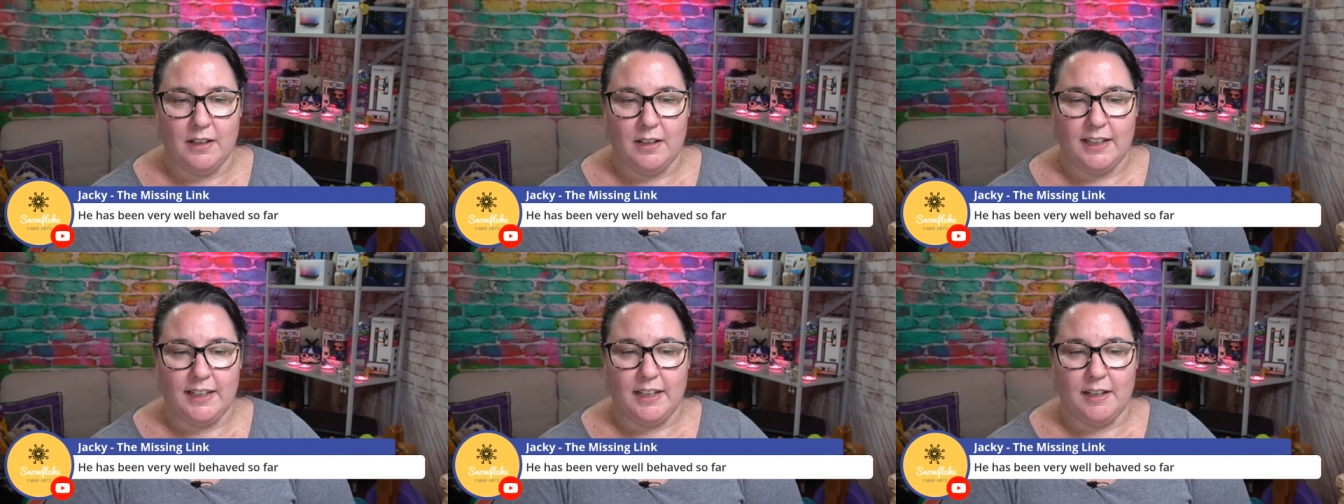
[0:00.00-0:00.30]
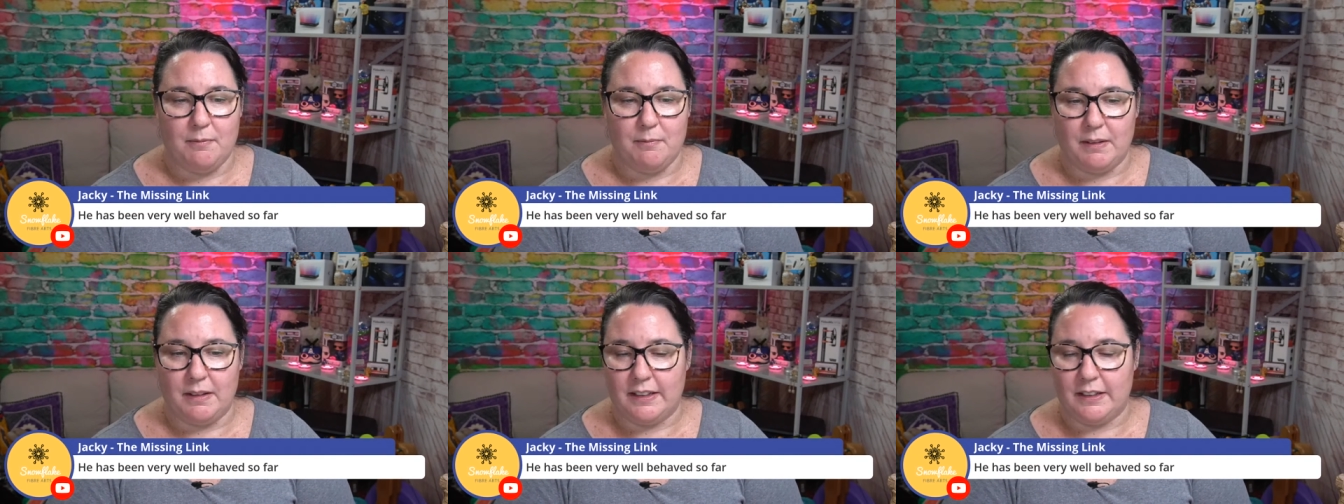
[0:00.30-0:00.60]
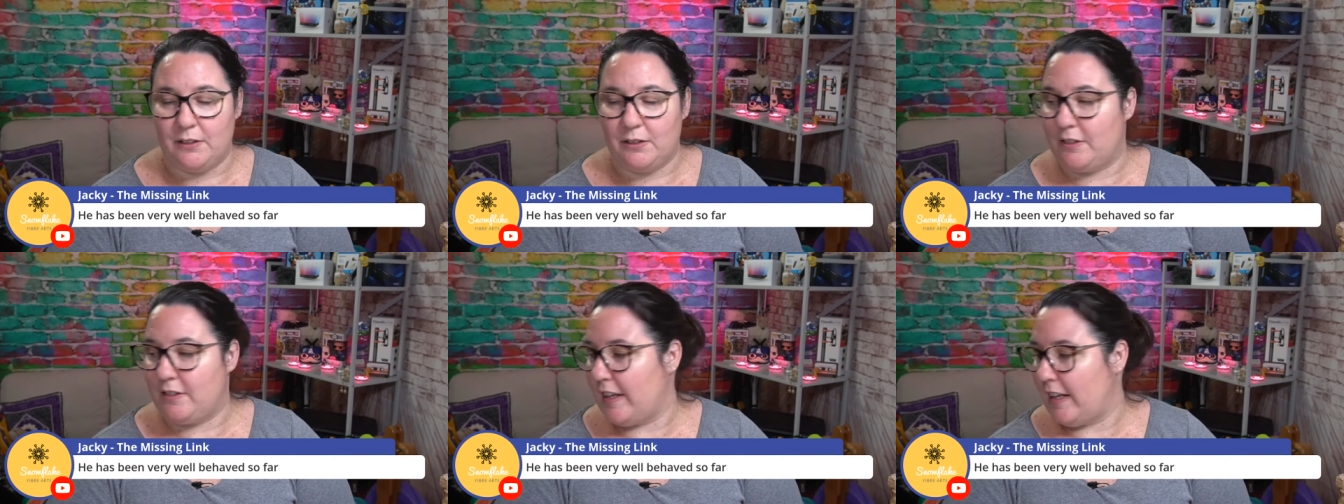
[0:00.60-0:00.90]
Give him a
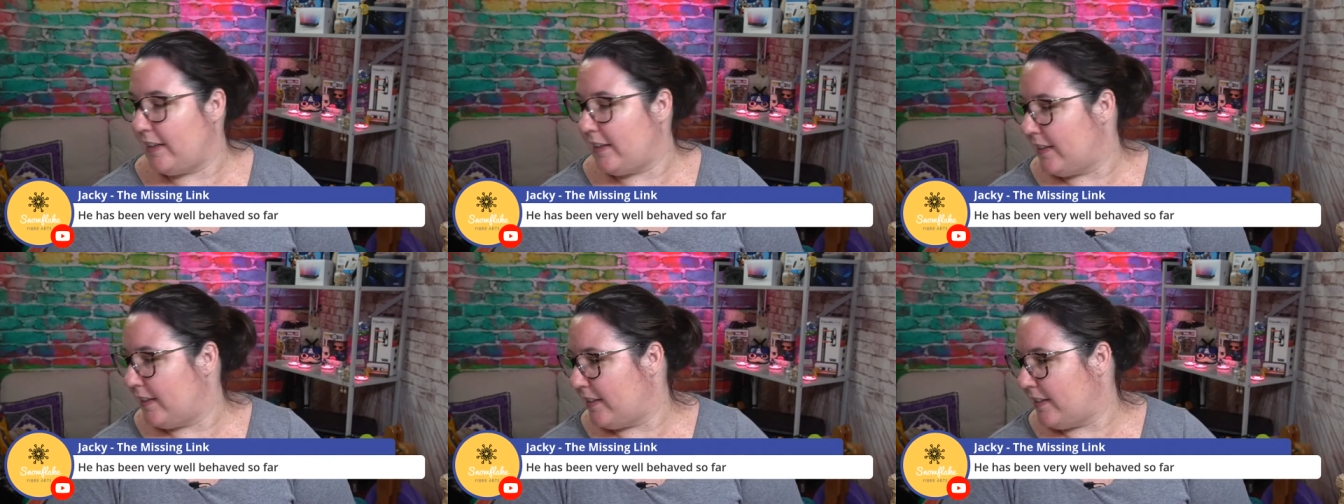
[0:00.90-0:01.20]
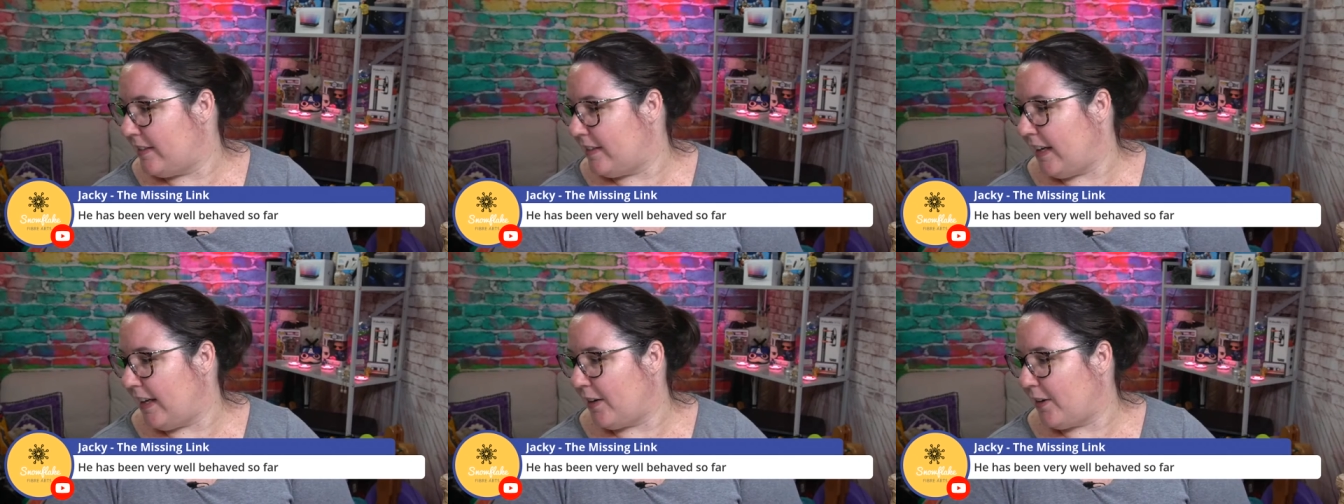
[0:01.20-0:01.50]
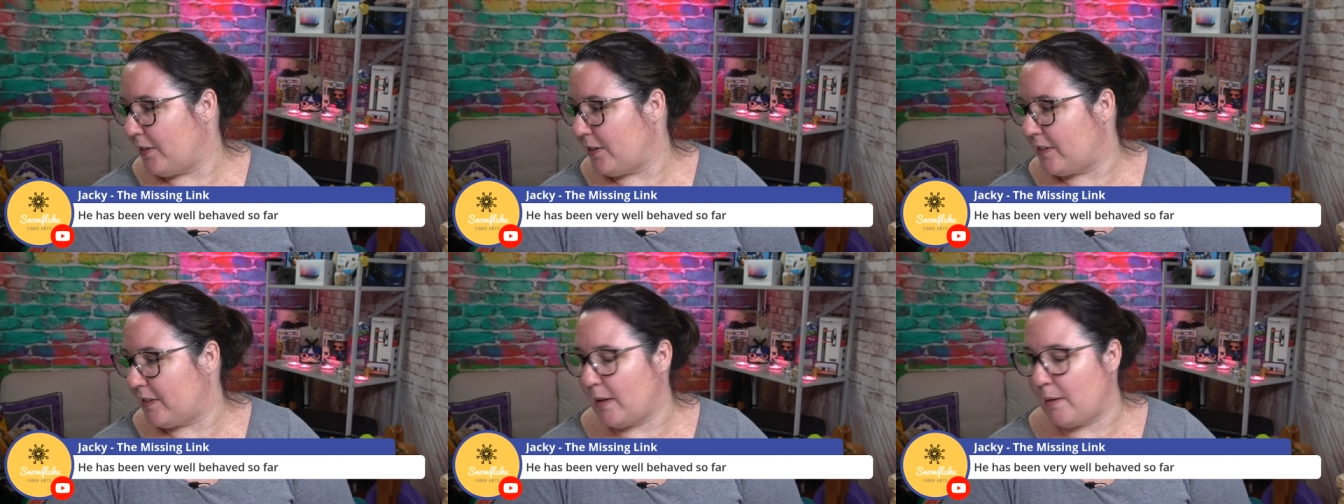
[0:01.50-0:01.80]
little dentist stick
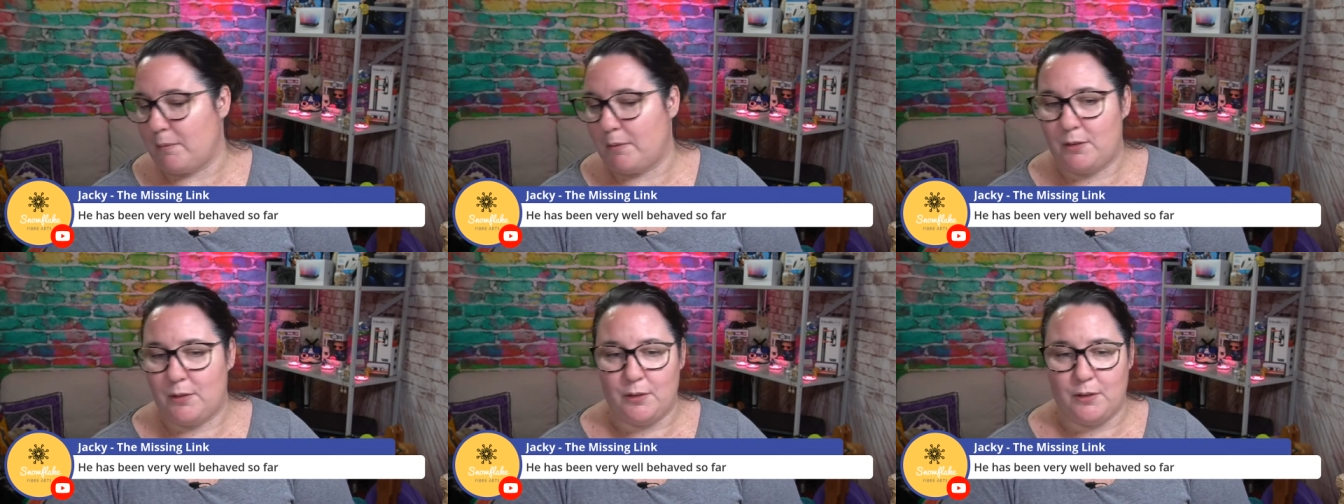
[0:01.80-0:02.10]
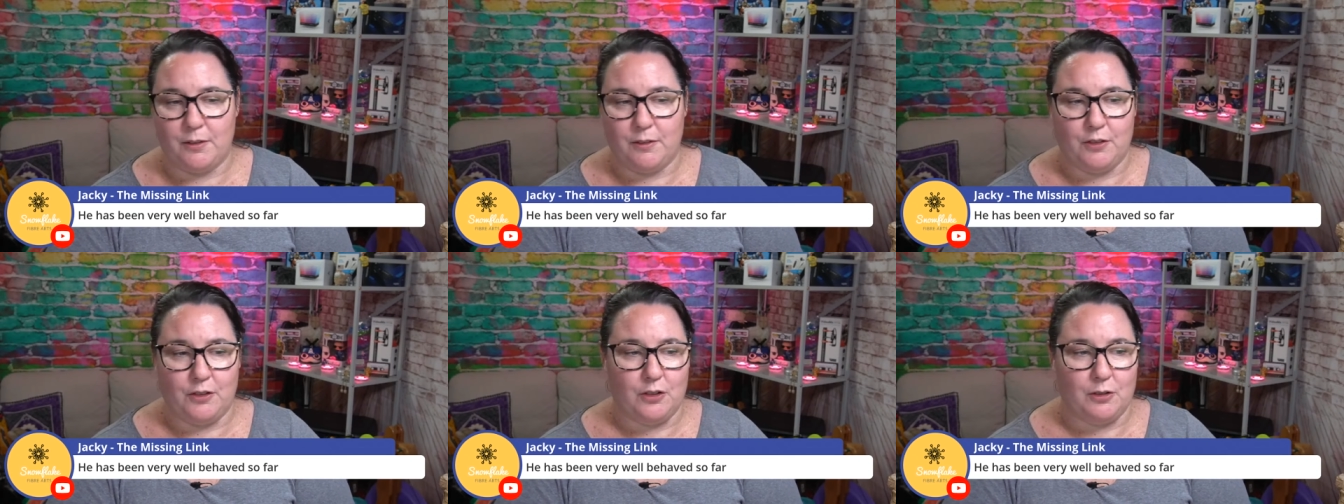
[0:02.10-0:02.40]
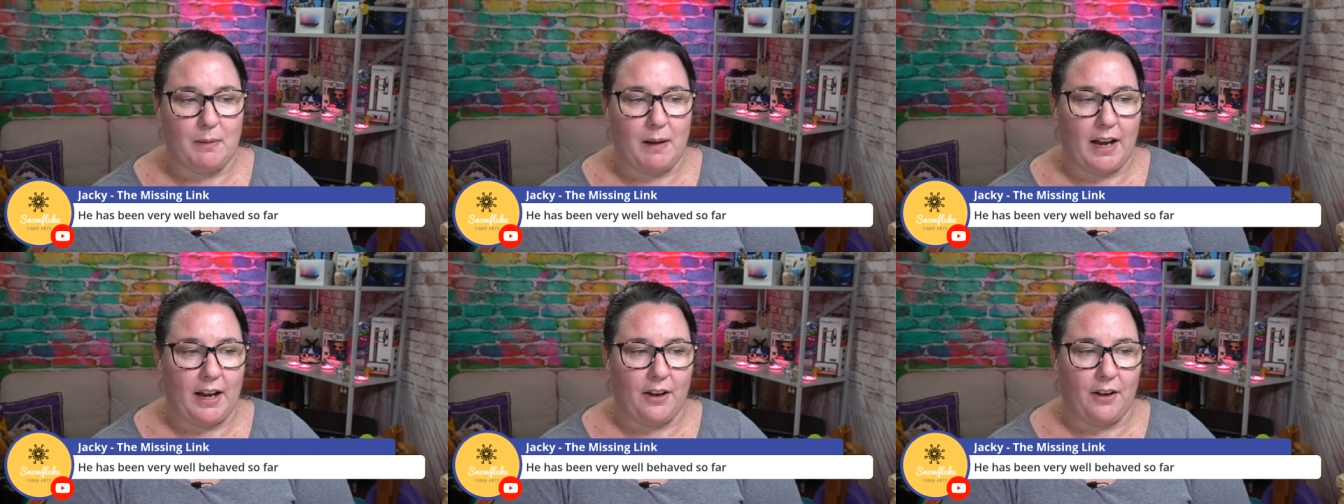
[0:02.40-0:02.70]
or some sort of
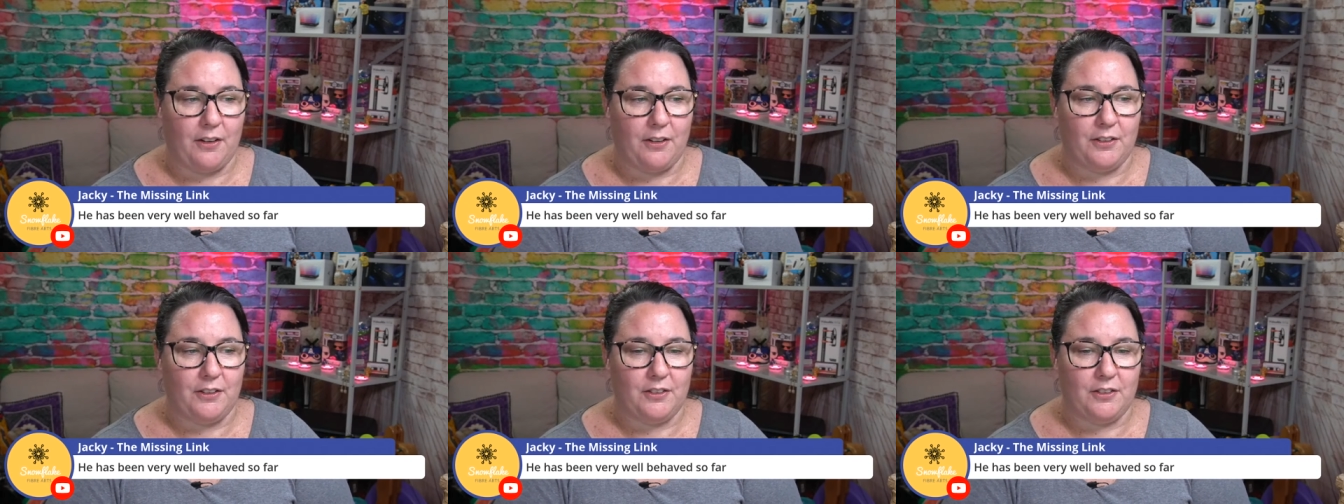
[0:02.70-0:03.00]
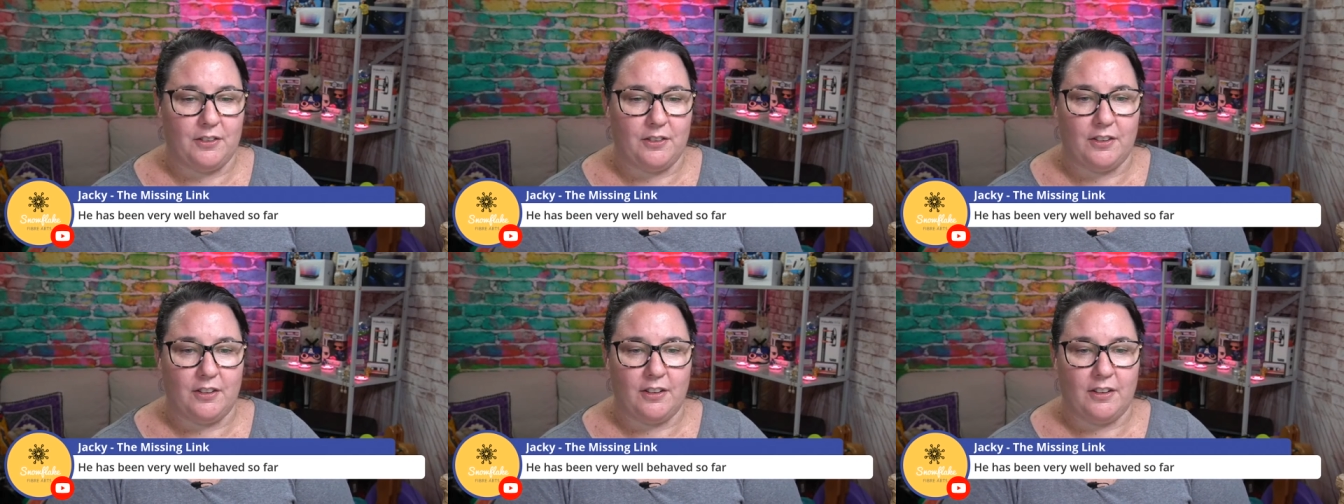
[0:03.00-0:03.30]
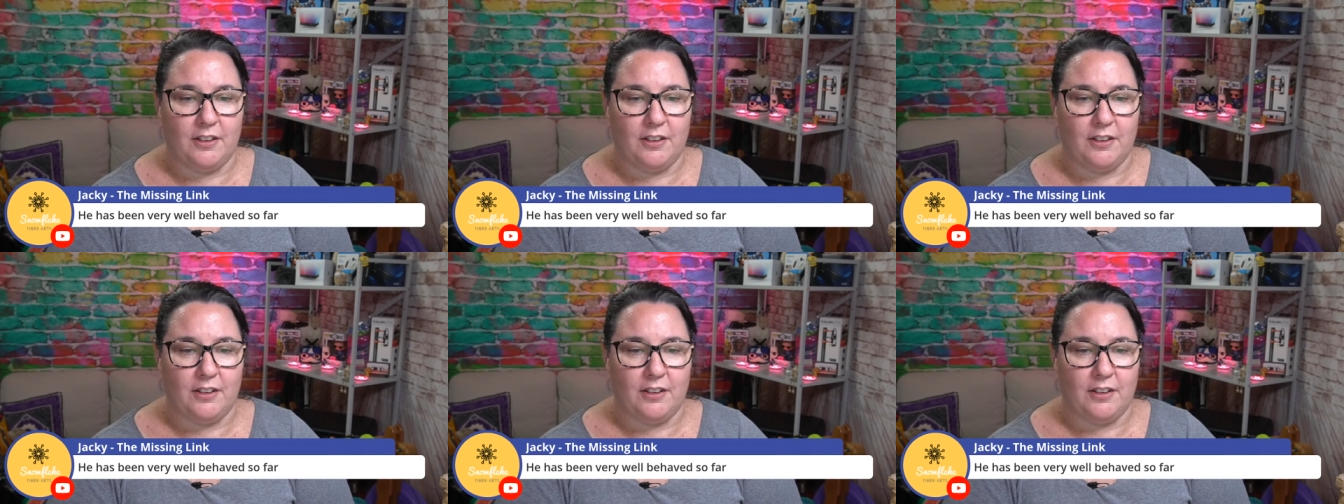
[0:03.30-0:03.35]
schmackos.